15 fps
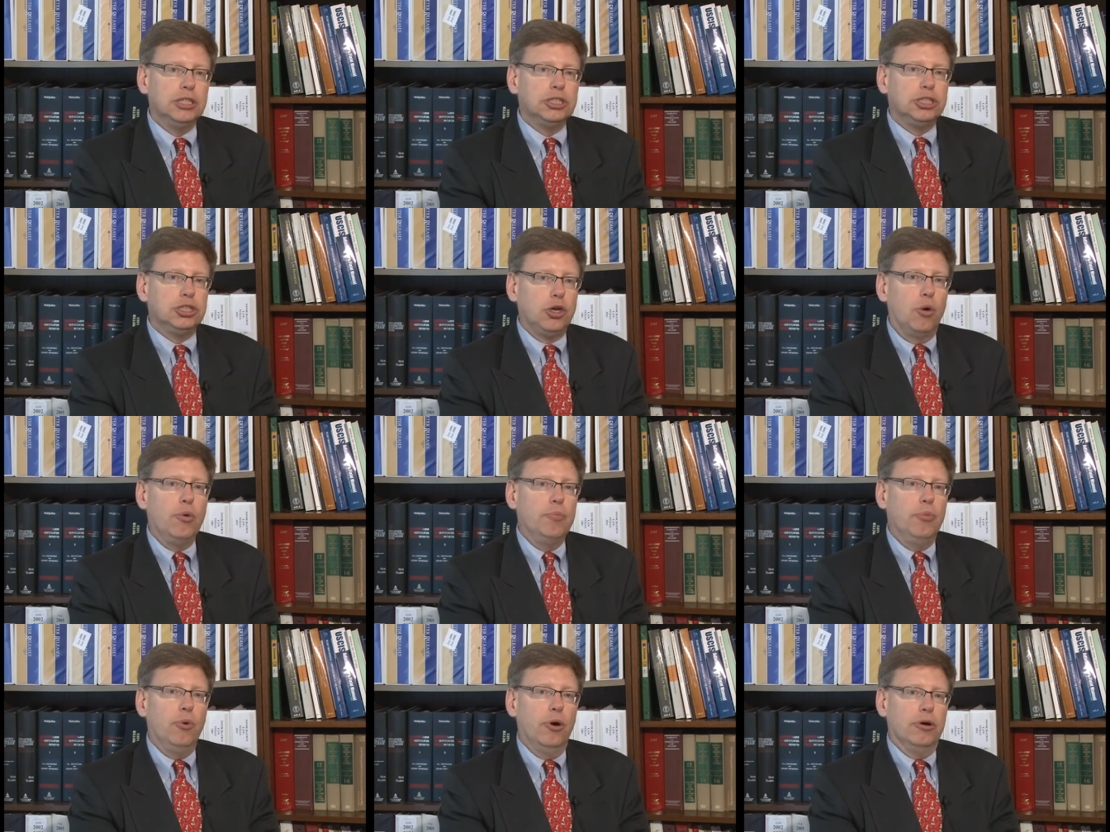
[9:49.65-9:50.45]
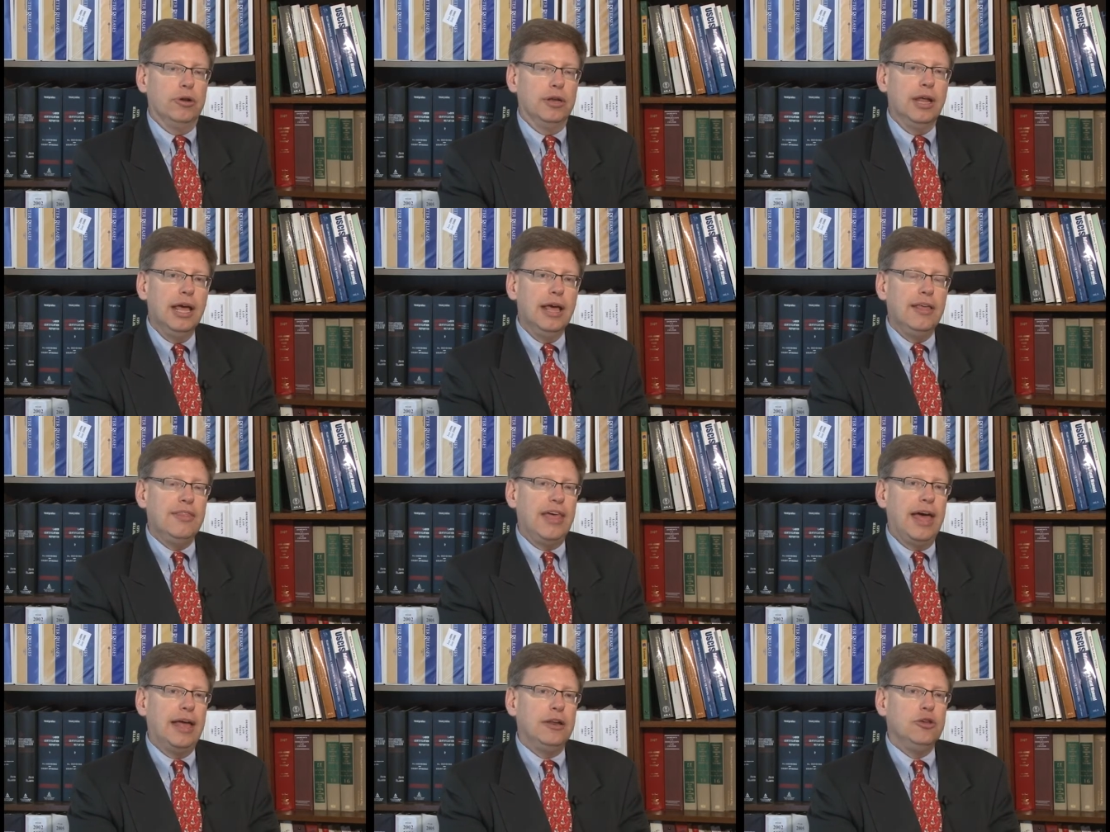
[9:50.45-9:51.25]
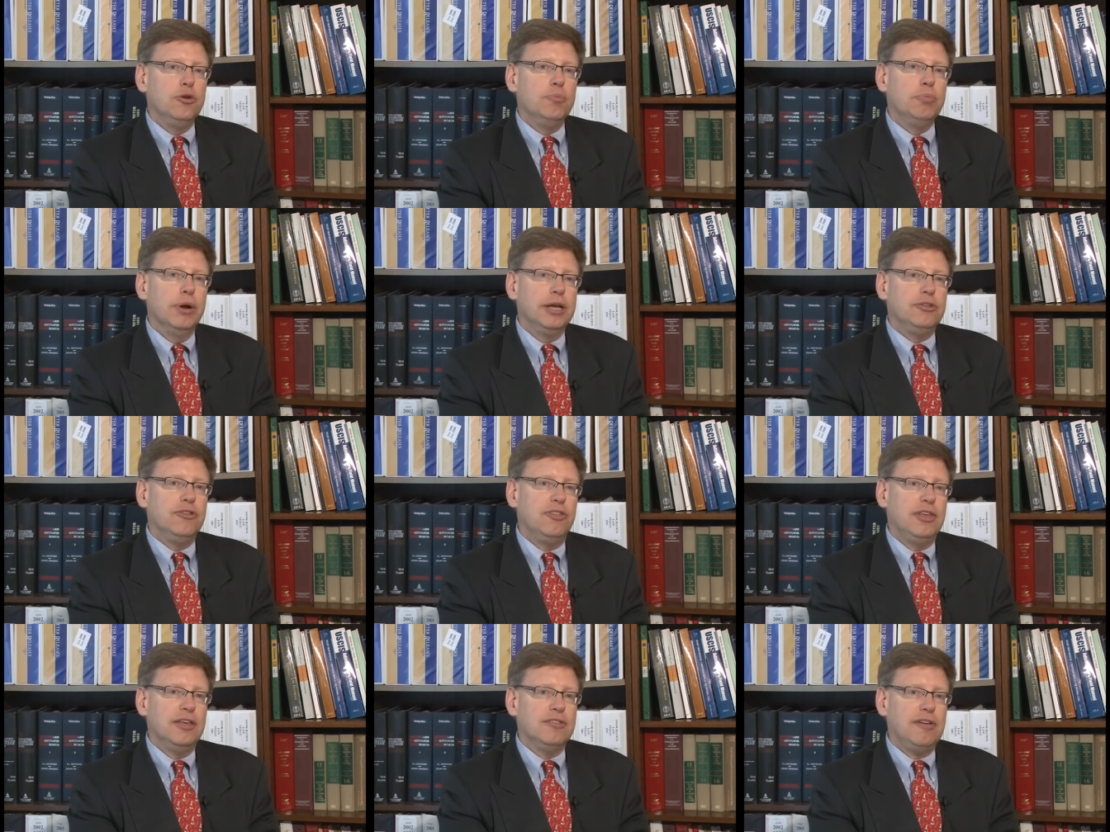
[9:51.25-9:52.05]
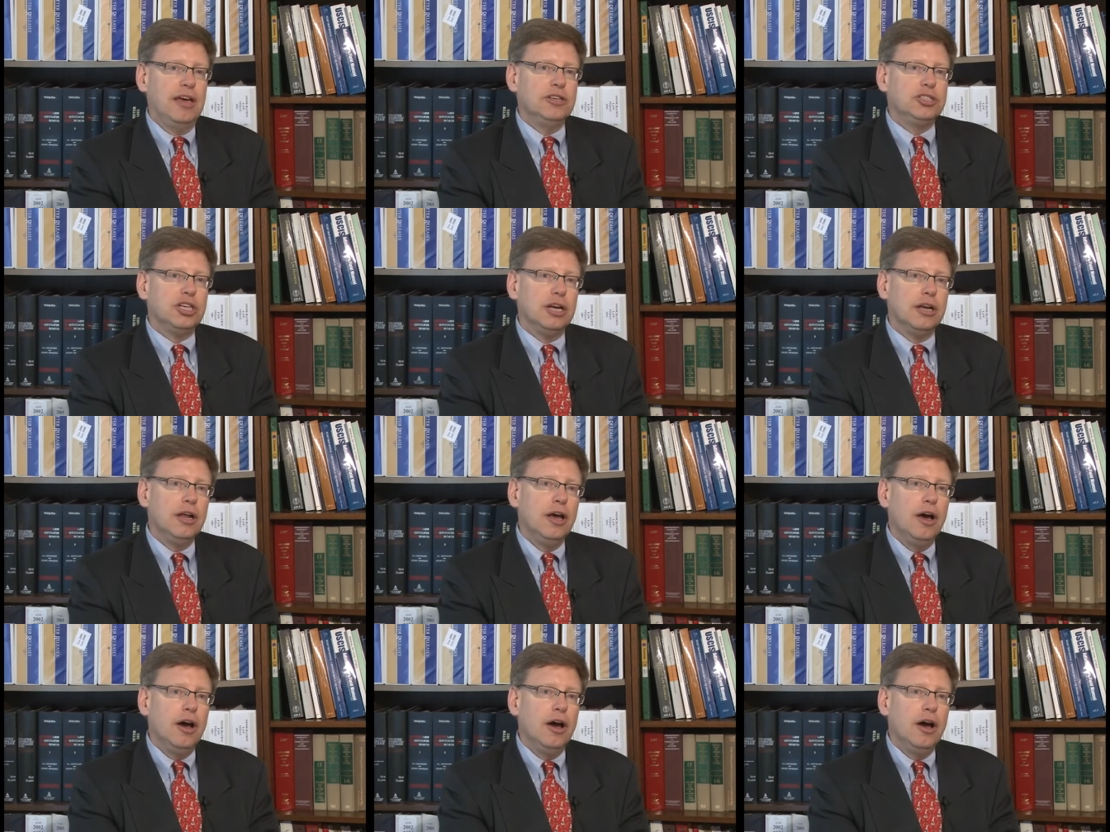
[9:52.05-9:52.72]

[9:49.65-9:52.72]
It's so important that you bring to the attention